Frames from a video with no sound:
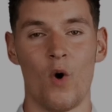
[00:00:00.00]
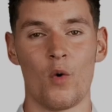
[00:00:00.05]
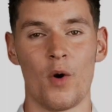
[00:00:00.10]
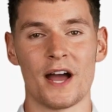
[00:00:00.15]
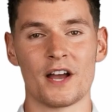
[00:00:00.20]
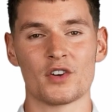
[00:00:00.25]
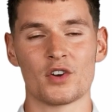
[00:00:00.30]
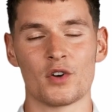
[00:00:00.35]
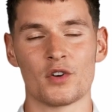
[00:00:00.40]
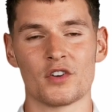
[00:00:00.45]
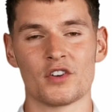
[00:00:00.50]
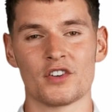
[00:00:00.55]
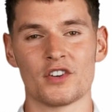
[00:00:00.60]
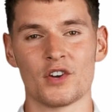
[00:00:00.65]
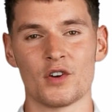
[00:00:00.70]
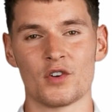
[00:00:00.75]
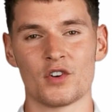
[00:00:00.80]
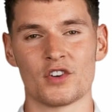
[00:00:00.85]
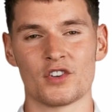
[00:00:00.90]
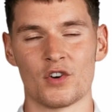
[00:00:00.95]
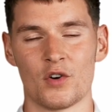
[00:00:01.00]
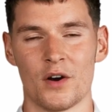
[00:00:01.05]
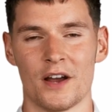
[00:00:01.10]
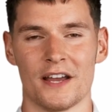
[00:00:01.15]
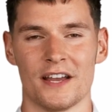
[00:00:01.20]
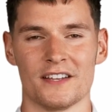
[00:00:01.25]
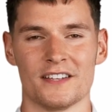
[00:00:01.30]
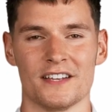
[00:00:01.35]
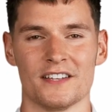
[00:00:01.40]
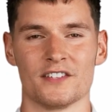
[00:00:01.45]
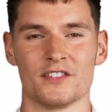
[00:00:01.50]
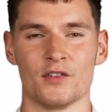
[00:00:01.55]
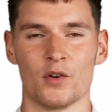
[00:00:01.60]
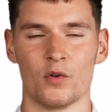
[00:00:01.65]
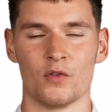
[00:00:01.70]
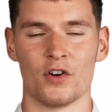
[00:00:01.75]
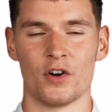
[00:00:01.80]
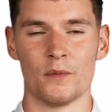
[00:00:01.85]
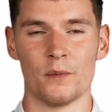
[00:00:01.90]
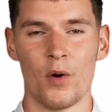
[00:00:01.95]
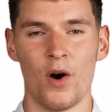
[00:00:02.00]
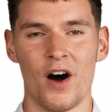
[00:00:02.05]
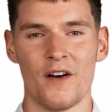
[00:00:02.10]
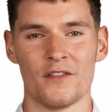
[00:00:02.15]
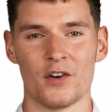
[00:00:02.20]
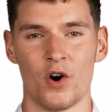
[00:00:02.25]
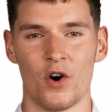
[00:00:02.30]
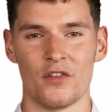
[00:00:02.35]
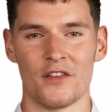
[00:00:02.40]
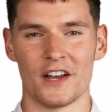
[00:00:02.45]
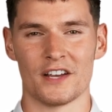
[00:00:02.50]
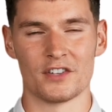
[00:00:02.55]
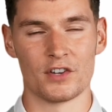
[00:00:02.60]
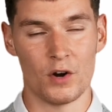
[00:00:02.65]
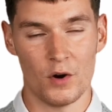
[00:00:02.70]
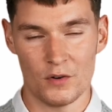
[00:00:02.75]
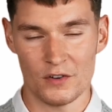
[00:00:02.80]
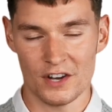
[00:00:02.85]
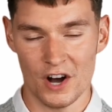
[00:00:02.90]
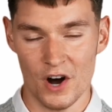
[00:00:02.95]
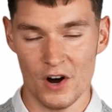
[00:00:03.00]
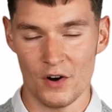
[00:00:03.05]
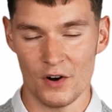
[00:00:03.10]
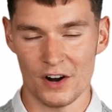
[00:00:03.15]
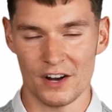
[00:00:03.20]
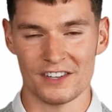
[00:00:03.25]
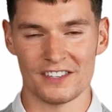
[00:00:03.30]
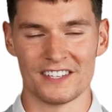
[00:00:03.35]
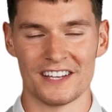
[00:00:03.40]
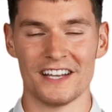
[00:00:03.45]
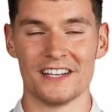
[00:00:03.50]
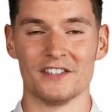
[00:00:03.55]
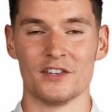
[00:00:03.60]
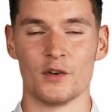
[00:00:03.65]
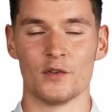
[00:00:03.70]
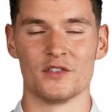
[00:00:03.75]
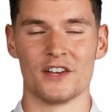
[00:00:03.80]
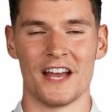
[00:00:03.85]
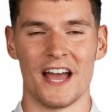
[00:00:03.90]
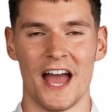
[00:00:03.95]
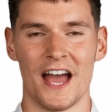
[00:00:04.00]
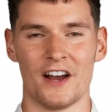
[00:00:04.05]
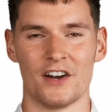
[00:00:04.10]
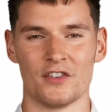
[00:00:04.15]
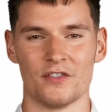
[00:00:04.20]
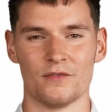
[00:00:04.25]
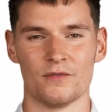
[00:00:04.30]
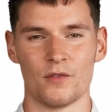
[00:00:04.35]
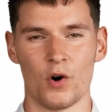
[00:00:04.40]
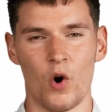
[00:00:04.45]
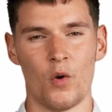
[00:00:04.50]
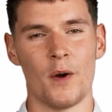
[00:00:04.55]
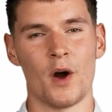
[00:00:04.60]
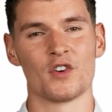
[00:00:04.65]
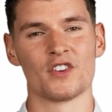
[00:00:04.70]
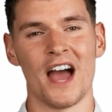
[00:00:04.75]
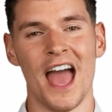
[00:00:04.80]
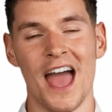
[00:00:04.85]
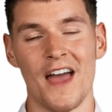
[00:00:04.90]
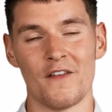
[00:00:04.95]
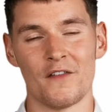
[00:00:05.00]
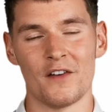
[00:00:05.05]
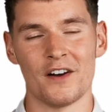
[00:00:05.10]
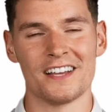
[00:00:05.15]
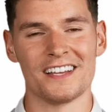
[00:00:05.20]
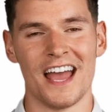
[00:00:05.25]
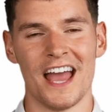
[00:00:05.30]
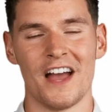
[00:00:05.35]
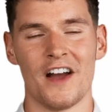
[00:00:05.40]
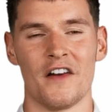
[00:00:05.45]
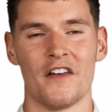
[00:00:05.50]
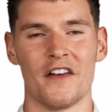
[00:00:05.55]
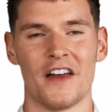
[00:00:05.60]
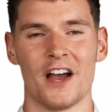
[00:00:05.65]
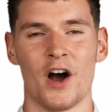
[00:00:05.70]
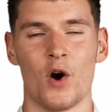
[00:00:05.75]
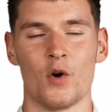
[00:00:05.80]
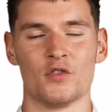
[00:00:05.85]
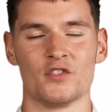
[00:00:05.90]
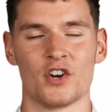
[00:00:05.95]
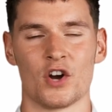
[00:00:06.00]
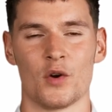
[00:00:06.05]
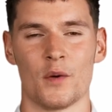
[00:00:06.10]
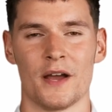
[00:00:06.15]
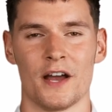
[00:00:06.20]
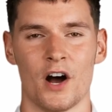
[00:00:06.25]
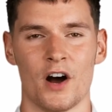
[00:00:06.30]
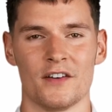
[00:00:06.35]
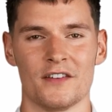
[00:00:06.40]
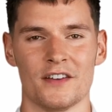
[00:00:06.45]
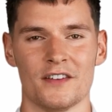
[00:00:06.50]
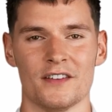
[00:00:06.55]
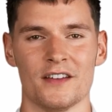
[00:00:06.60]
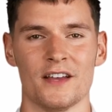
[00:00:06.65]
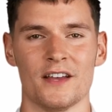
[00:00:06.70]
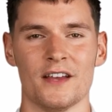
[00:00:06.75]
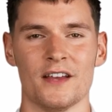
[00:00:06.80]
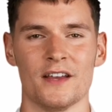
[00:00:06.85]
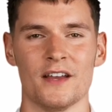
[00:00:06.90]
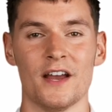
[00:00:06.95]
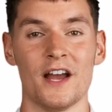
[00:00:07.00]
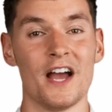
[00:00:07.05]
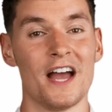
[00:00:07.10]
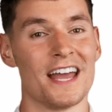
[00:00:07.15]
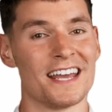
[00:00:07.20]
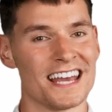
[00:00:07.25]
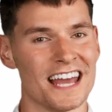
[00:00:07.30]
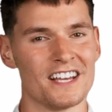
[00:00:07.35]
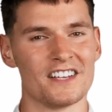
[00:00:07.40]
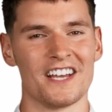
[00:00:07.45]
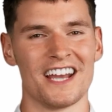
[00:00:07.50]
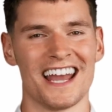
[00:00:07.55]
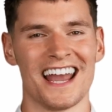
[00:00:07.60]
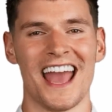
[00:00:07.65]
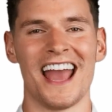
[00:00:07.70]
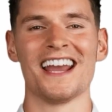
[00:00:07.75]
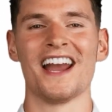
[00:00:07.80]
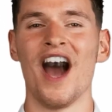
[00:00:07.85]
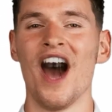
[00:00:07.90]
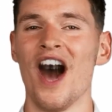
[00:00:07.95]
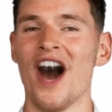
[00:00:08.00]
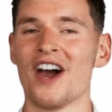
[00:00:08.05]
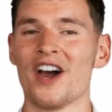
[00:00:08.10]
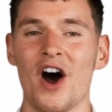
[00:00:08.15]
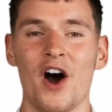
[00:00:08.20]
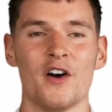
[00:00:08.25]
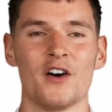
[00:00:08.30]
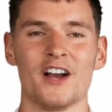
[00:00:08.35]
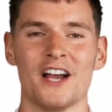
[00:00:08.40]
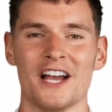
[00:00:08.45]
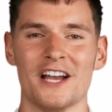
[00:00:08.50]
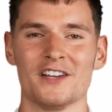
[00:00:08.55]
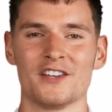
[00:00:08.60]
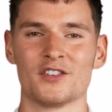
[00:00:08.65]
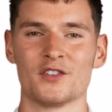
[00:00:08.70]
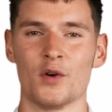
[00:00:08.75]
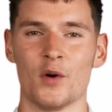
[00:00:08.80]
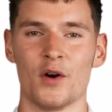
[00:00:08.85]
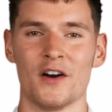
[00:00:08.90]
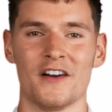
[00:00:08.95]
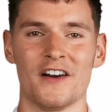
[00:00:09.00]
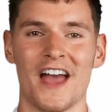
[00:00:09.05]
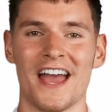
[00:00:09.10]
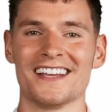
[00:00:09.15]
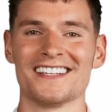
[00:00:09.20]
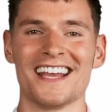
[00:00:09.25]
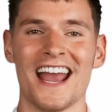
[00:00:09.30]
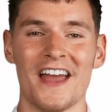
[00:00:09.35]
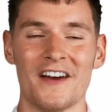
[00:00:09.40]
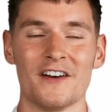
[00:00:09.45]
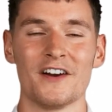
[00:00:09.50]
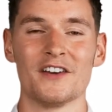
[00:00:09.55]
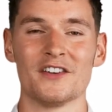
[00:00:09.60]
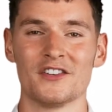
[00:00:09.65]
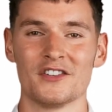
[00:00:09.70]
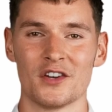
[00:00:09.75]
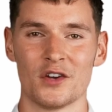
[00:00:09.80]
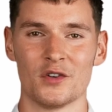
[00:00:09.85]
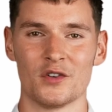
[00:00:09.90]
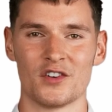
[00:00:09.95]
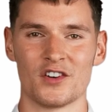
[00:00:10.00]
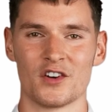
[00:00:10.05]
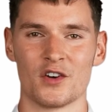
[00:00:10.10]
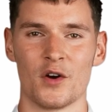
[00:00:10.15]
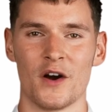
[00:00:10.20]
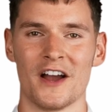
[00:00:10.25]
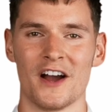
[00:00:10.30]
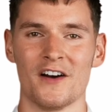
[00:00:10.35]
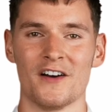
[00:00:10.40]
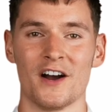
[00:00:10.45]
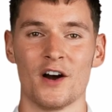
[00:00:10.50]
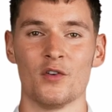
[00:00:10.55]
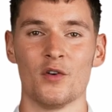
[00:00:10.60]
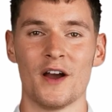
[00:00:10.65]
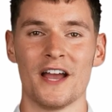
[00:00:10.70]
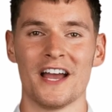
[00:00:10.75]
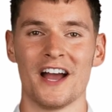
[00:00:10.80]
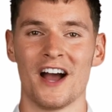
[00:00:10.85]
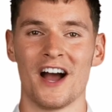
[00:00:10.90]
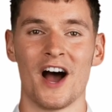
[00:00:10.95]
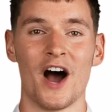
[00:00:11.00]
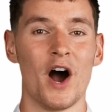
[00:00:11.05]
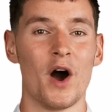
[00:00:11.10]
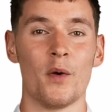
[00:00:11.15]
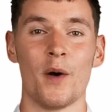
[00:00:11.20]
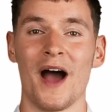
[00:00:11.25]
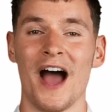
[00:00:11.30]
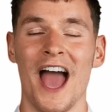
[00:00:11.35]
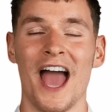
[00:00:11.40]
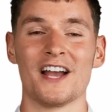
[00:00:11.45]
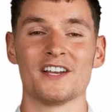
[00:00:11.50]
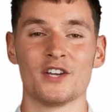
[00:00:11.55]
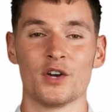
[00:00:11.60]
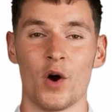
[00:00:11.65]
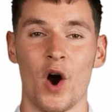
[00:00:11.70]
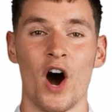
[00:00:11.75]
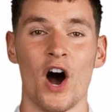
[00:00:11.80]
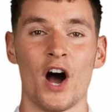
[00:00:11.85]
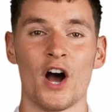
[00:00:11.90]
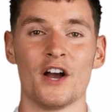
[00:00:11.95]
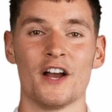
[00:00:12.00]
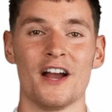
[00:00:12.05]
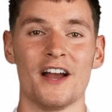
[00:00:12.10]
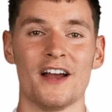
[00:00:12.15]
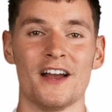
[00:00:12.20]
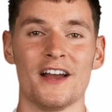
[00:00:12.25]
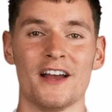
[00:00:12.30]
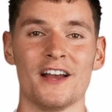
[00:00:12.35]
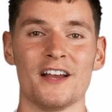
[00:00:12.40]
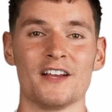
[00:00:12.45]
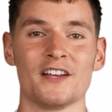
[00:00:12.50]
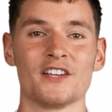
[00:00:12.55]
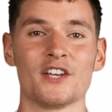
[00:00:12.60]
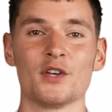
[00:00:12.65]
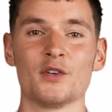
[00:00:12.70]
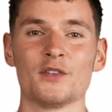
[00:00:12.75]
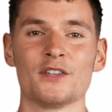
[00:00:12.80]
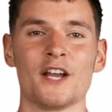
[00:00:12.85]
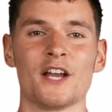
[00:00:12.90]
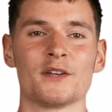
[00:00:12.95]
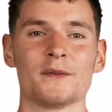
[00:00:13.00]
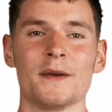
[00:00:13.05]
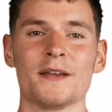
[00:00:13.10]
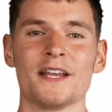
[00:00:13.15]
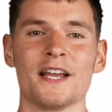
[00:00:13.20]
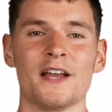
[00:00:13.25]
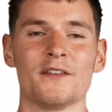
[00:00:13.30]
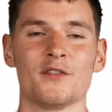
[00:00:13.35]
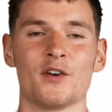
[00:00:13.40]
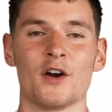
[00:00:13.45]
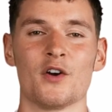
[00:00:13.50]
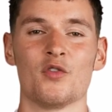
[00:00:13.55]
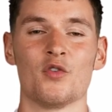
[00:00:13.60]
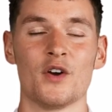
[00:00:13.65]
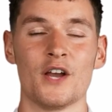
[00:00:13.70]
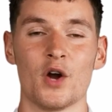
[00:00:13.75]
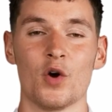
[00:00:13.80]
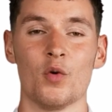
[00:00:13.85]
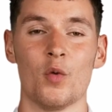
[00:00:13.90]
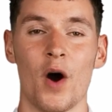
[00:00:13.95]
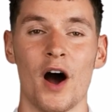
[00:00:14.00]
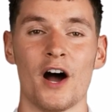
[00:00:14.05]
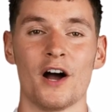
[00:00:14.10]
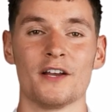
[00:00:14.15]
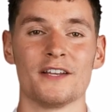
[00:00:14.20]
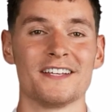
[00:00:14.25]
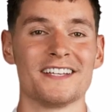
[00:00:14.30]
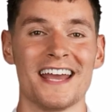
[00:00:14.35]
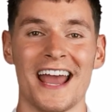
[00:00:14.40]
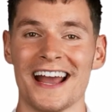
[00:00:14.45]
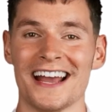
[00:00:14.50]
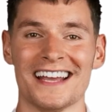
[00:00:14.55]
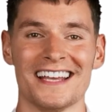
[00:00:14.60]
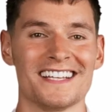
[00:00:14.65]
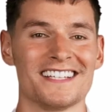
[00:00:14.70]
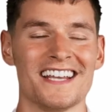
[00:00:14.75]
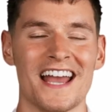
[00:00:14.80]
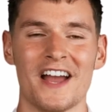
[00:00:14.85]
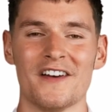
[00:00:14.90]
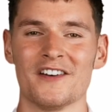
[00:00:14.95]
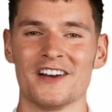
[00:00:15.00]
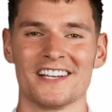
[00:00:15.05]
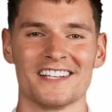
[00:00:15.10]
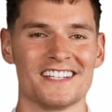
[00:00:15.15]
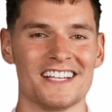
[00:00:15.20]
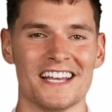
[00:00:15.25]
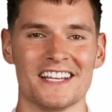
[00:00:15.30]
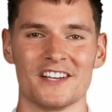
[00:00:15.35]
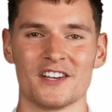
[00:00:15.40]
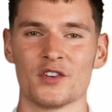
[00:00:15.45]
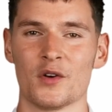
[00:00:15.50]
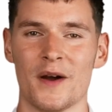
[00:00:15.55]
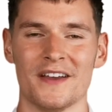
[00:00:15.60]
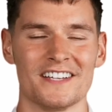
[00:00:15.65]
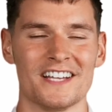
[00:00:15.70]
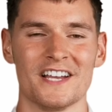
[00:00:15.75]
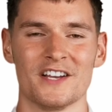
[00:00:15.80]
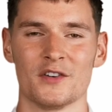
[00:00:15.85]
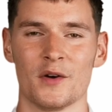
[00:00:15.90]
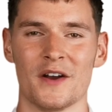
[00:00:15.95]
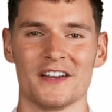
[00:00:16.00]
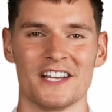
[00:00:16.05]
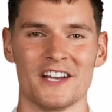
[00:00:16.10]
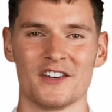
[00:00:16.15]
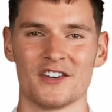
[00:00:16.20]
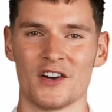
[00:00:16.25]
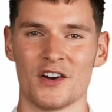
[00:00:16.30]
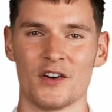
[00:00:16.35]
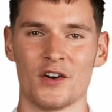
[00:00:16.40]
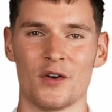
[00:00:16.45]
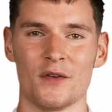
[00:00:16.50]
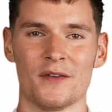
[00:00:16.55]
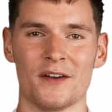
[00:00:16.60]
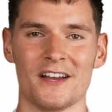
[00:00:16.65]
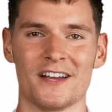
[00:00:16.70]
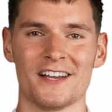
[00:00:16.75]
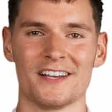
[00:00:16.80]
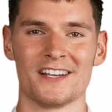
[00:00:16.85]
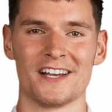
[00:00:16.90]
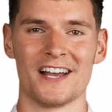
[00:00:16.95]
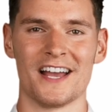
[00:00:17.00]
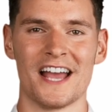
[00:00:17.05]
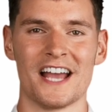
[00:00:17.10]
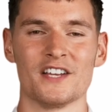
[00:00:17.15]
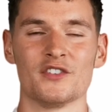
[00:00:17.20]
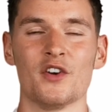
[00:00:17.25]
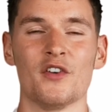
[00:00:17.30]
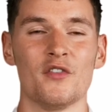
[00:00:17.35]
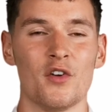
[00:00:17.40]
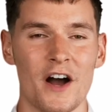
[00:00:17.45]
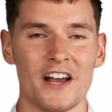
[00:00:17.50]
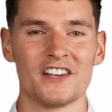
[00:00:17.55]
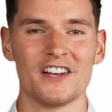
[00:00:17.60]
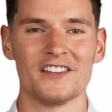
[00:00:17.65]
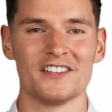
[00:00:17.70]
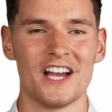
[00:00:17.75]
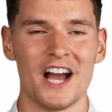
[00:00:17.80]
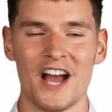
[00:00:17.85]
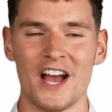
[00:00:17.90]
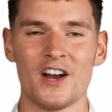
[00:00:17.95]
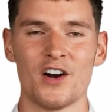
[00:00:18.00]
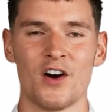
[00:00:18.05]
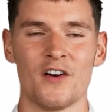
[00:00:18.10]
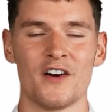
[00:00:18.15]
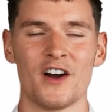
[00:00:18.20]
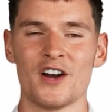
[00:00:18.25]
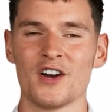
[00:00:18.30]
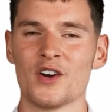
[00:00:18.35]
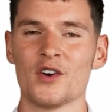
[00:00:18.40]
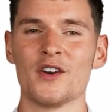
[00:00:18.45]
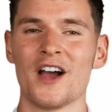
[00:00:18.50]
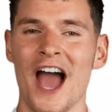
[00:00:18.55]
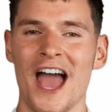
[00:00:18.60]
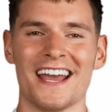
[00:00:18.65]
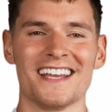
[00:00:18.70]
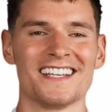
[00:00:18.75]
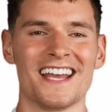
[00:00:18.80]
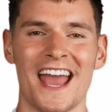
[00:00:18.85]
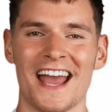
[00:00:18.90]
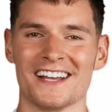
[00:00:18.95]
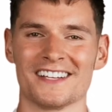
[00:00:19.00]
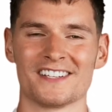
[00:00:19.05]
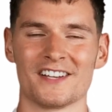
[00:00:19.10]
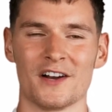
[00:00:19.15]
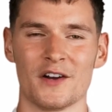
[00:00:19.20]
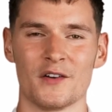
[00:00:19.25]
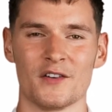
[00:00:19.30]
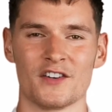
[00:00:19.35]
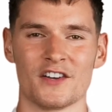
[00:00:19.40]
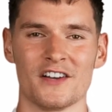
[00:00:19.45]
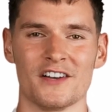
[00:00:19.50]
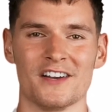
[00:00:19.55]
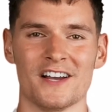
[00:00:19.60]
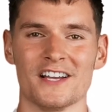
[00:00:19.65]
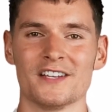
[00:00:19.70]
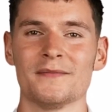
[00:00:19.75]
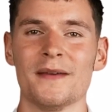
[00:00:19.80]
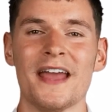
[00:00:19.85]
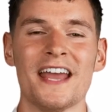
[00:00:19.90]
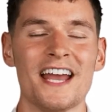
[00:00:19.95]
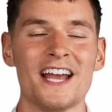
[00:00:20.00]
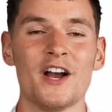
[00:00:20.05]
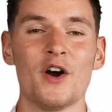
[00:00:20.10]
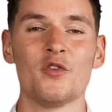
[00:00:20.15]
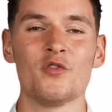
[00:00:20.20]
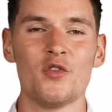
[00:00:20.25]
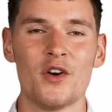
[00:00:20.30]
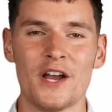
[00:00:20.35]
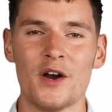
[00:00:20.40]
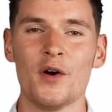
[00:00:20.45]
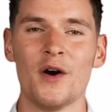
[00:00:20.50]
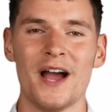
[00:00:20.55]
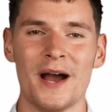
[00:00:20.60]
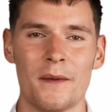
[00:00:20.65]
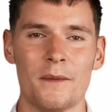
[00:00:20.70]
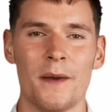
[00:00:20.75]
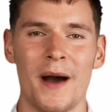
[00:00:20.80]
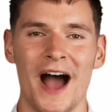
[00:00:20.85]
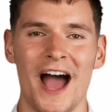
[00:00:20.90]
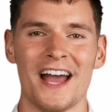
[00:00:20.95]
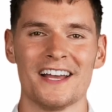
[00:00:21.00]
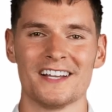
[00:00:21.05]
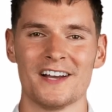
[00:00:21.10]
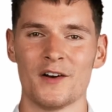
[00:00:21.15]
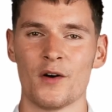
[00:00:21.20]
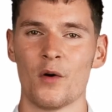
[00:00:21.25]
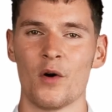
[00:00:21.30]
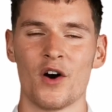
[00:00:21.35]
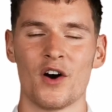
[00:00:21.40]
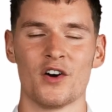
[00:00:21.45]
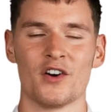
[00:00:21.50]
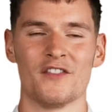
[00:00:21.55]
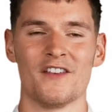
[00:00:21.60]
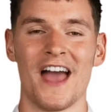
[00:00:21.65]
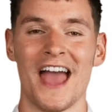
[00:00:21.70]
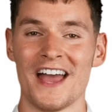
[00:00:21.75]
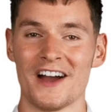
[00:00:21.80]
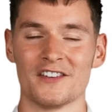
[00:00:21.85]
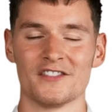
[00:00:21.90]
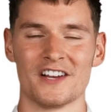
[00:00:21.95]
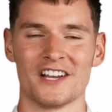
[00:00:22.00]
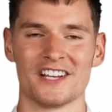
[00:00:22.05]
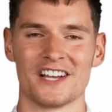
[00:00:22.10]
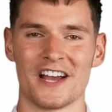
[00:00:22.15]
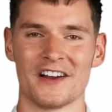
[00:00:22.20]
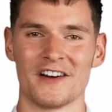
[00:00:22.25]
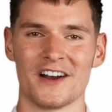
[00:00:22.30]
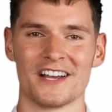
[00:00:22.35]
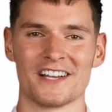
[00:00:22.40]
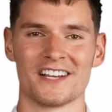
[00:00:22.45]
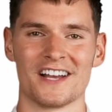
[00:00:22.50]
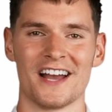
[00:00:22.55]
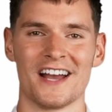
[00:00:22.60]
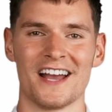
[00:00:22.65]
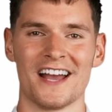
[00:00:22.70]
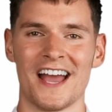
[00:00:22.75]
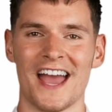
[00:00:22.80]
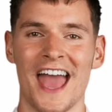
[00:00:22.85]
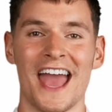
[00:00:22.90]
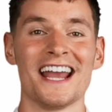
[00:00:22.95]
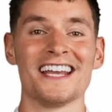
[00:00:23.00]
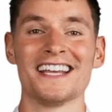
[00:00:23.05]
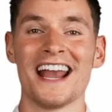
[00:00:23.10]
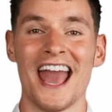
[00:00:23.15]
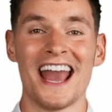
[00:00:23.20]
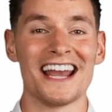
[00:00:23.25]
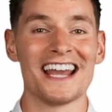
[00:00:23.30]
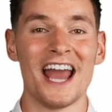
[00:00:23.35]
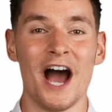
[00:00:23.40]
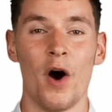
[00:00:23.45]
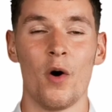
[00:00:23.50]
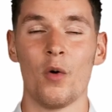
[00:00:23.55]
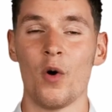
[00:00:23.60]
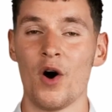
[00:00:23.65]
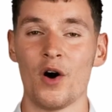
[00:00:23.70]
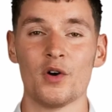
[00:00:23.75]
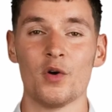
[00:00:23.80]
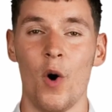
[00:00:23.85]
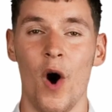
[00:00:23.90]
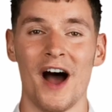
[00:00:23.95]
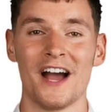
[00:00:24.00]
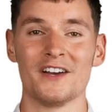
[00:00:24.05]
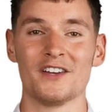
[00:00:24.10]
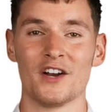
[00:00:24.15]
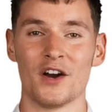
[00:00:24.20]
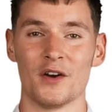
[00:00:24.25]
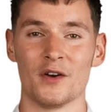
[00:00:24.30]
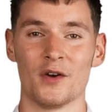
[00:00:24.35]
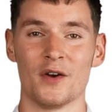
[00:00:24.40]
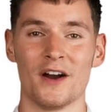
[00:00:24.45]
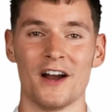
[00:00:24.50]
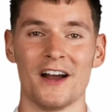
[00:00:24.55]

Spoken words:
Rachel's Zeus screen is installed at a private office, you too can see Zeus in action almost every day at the O2 in London. DigiLED are currently installing their 10th Zeus screen at the arena, where, as you heard, Zeus has been delivering real-world daily savings since 2022. It's refreshing to hear of a UK tech solution that's making a real impact in the world of energy savings, and it's heading out worldwide too.